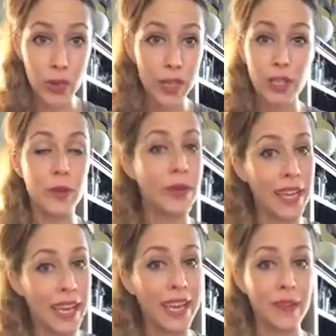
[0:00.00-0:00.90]
you
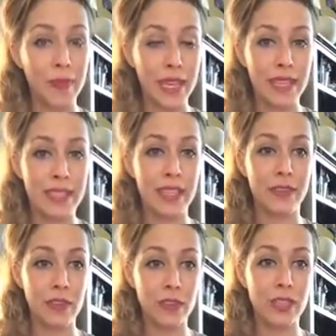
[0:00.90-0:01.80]
can't, because
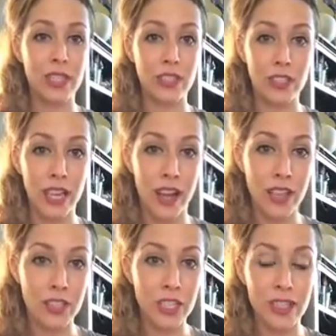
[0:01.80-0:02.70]
if you drink the
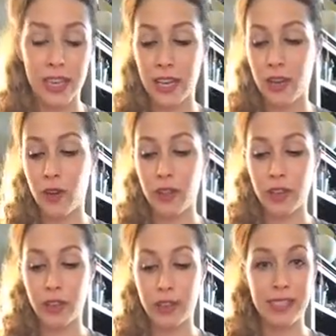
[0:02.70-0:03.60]
Shakeology, then I know that
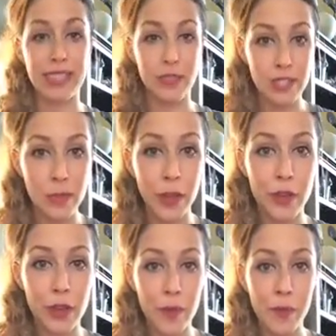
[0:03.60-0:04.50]
you're serious about your
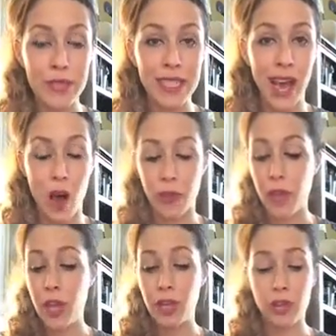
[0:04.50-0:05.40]
commitment to health.
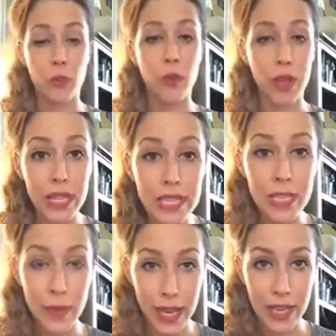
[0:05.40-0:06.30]
You're willing to
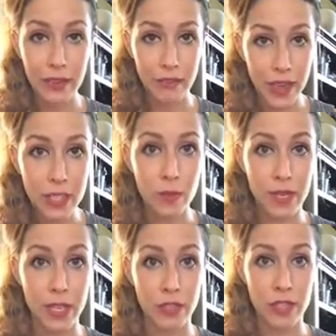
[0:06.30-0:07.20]
make an investment
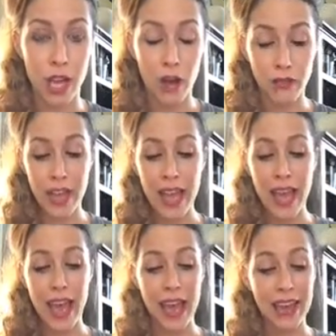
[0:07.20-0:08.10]
in yourself.
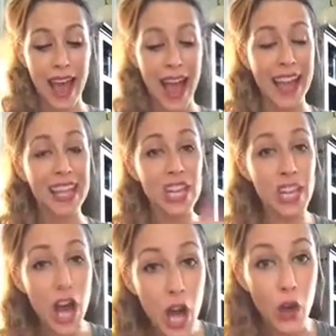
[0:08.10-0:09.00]
And I
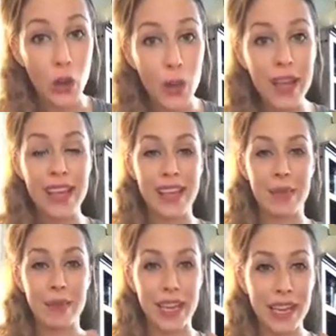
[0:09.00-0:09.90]
know
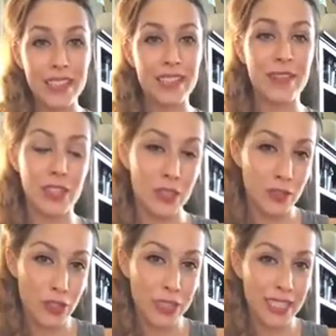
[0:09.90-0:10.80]
that because of the
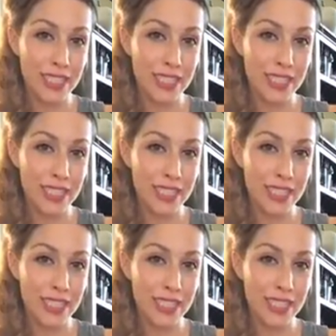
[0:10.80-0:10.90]
nutrients